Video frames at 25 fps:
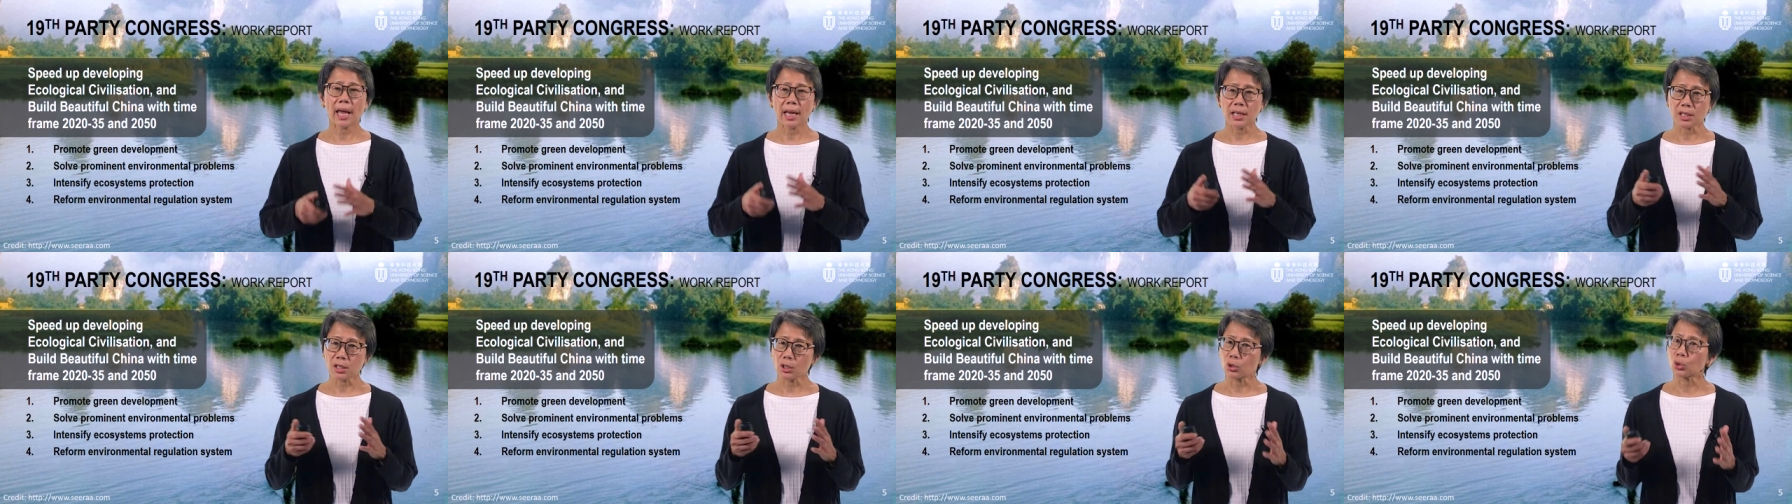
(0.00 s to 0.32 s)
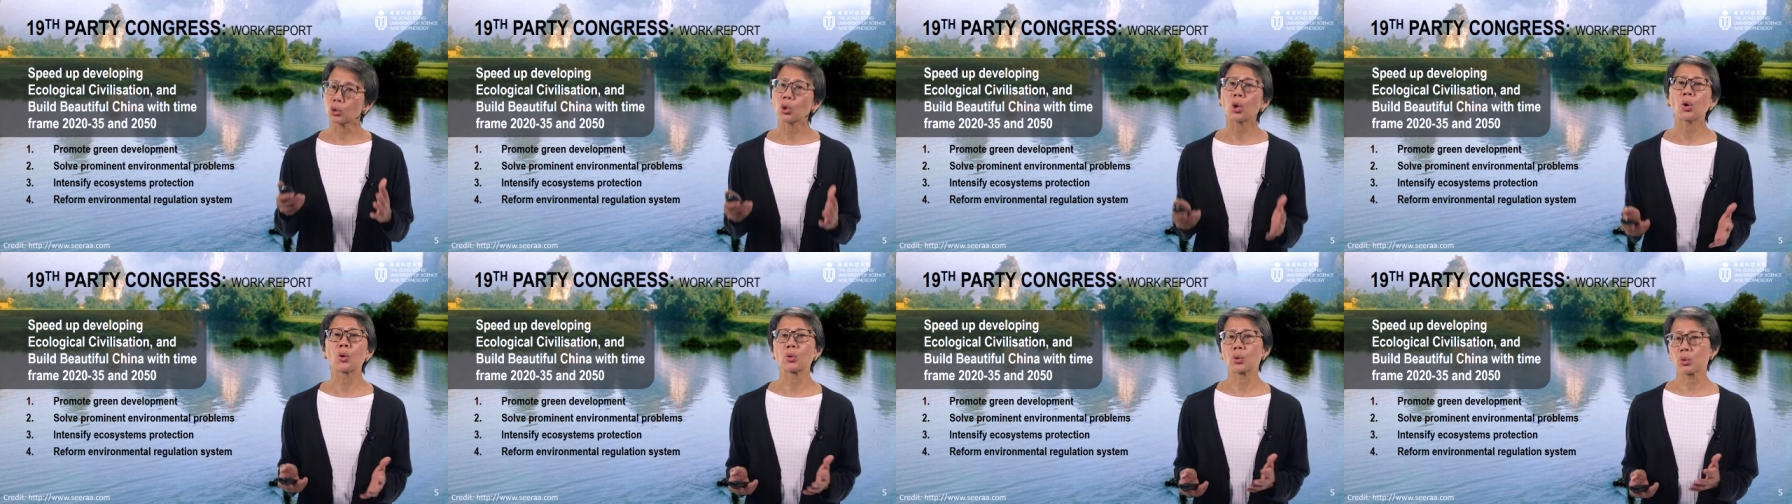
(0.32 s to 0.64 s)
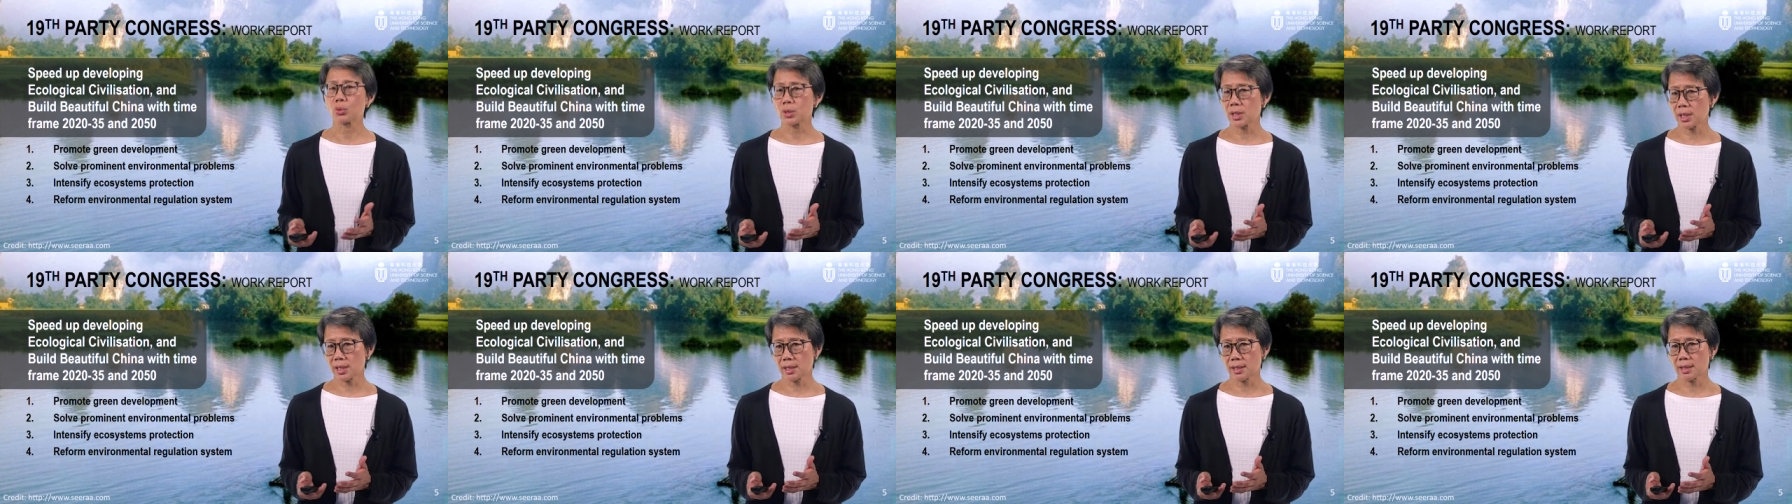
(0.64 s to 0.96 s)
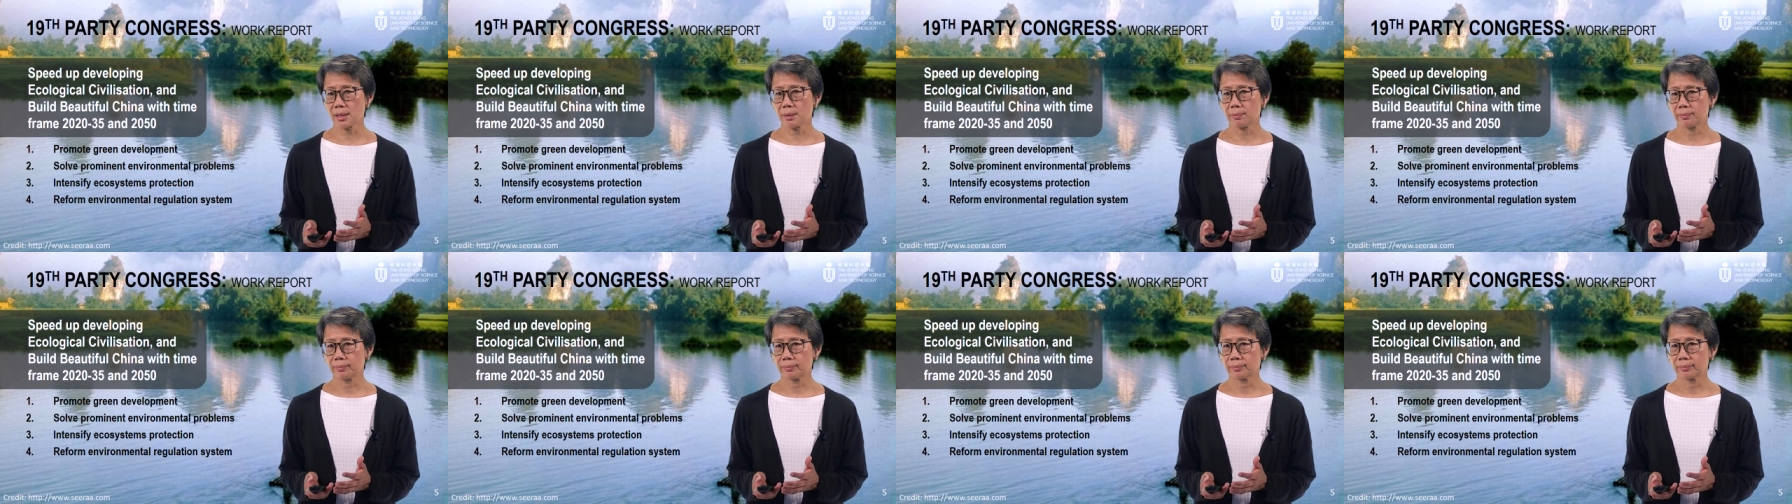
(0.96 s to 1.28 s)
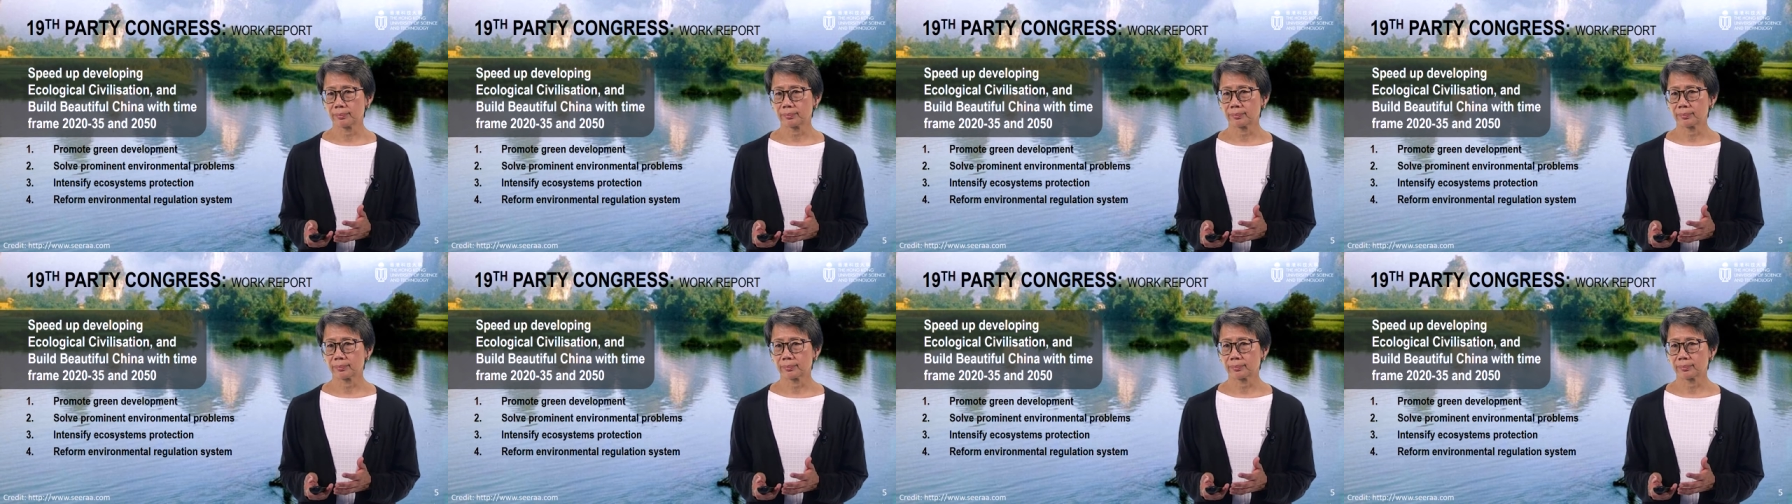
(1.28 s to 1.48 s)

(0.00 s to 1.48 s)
as a total system.